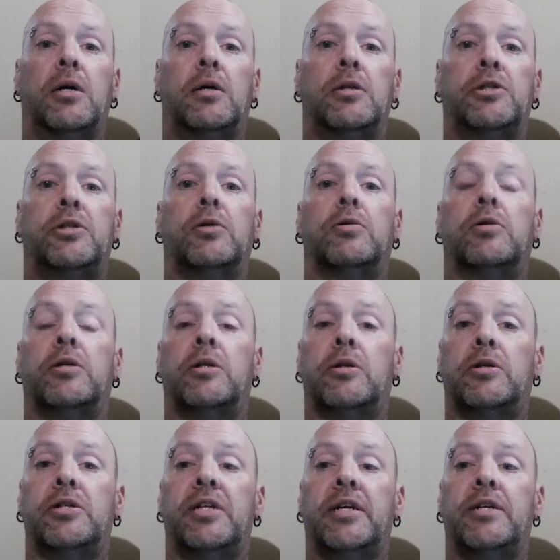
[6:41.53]
children in their
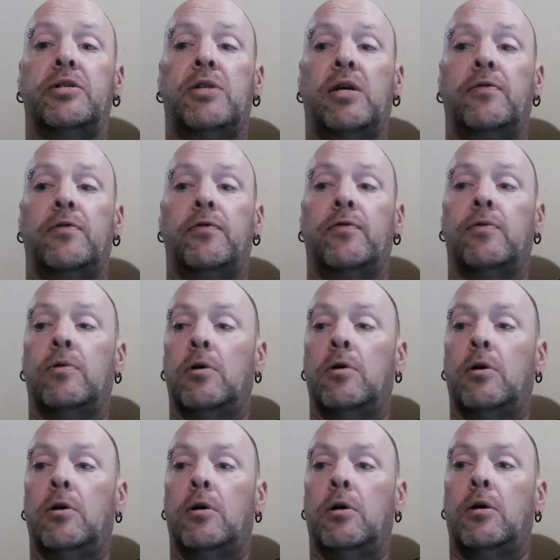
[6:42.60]
teens that
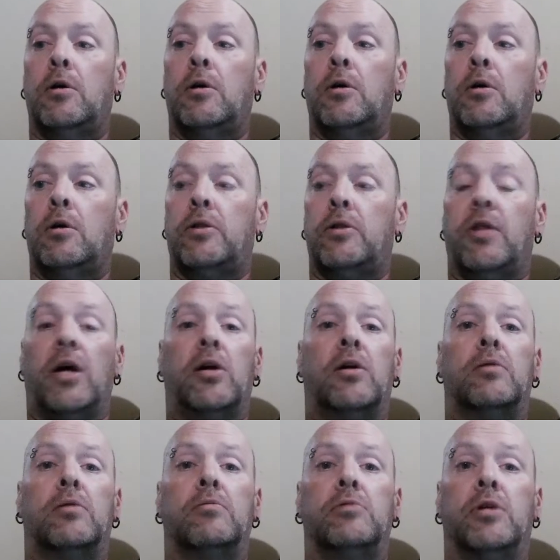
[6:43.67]
are
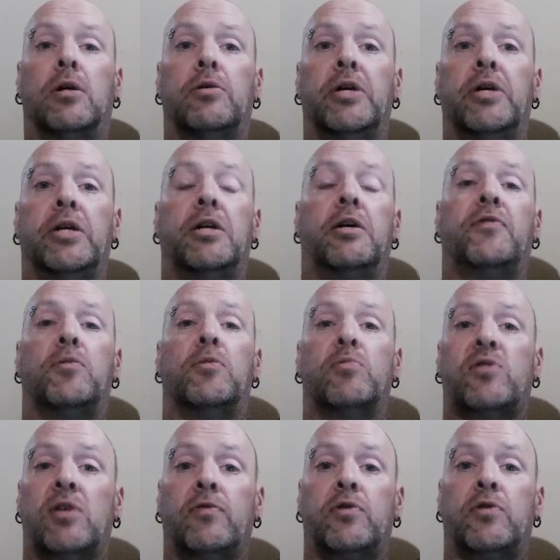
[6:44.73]
in and of
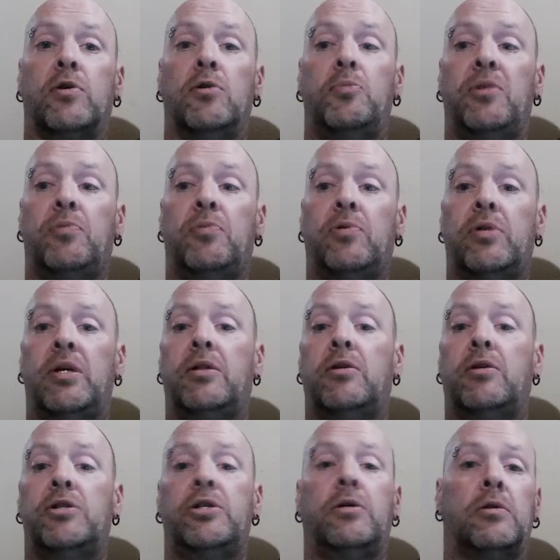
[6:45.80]
themselves good people, and their
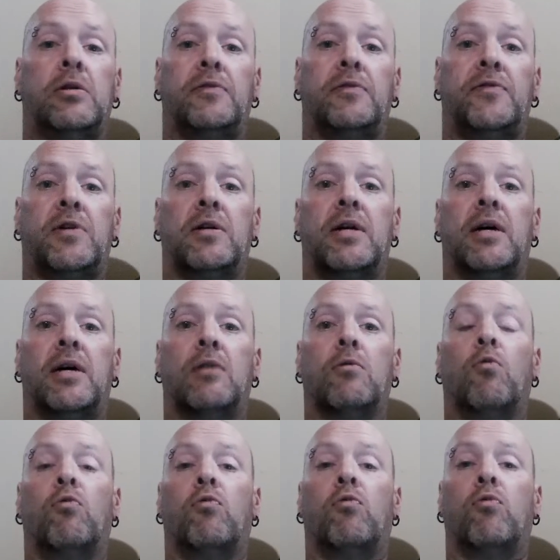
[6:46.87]
children have turned out
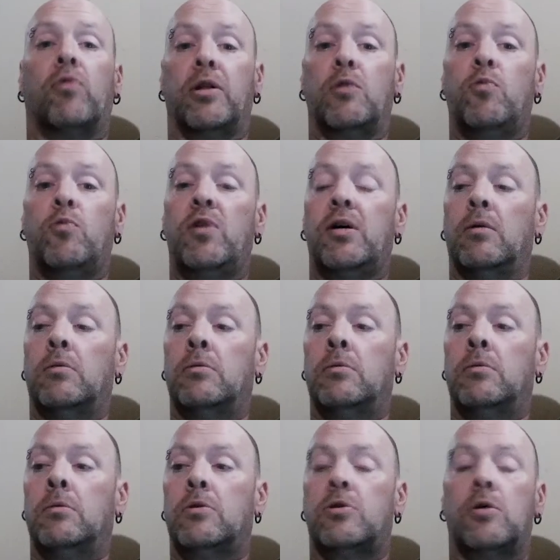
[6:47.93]
really well.
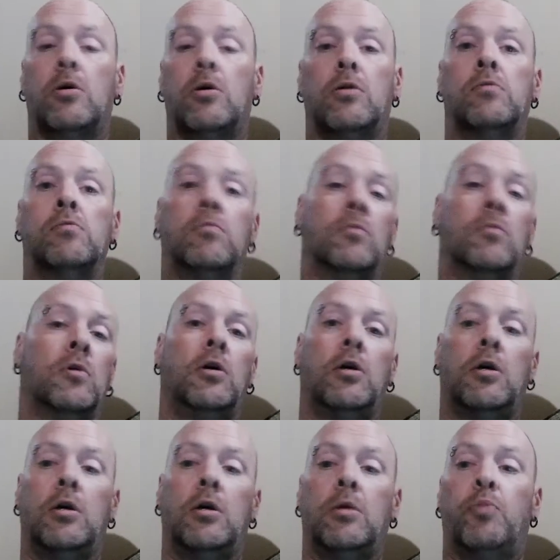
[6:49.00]
So,
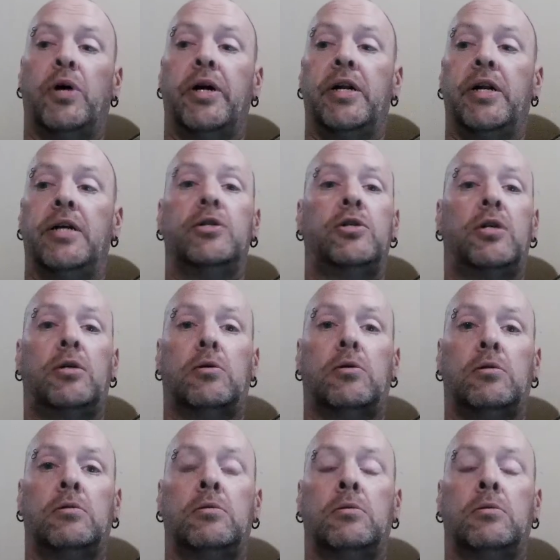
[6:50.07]
but in general,